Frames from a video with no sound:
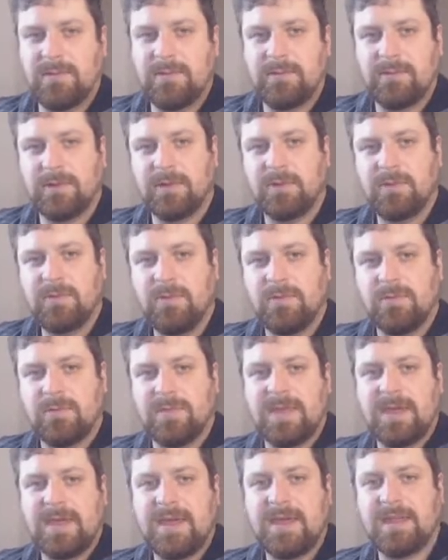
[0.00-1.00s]
really lose
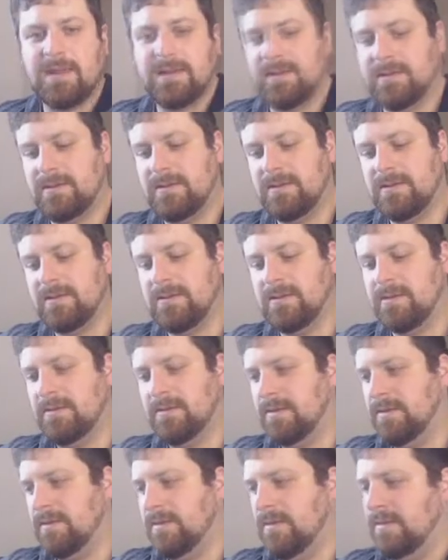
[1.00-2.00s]
with that.
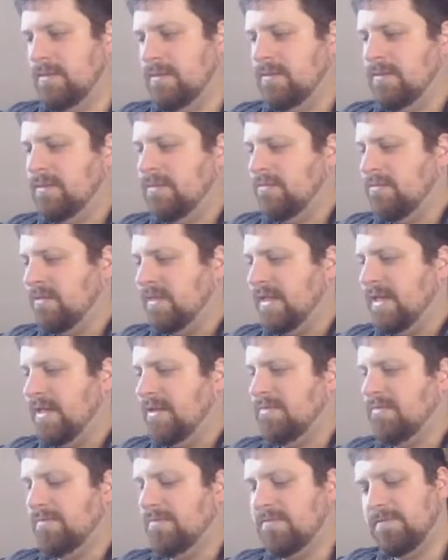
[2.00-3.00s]
There's a lot
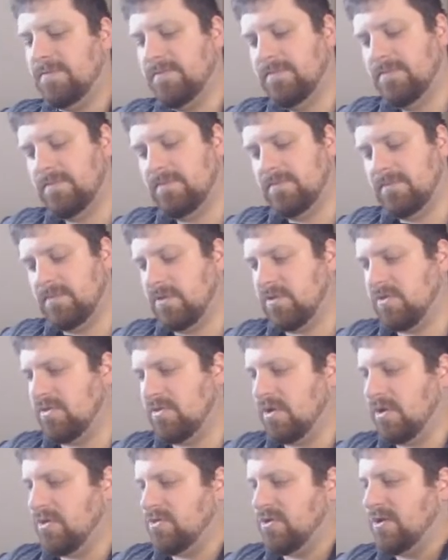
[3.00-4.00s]
of
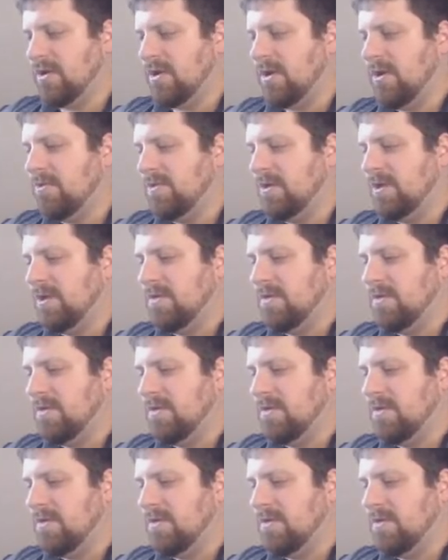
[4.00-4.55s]
nostalgic cards in here.